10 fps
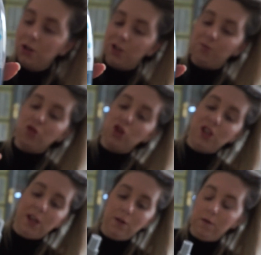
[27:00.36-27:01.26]
just brush
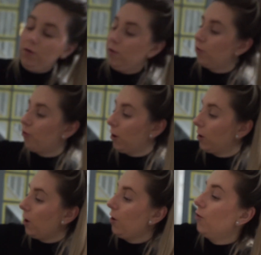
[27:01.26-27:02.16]
it in through the
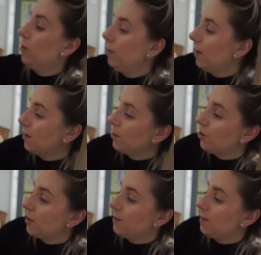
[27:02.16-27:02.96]
coat, and that just